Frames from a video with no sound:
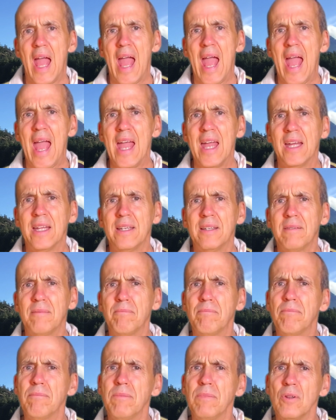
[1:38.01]
And
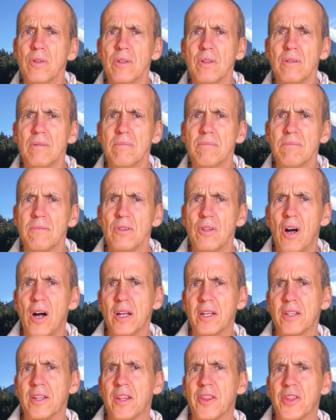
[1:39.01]
a lot
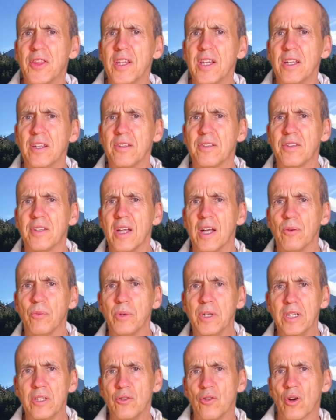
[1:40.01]
of the things that
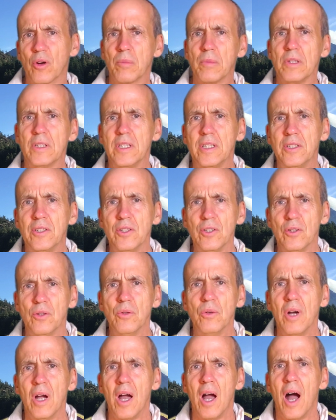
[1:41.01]
we normally do,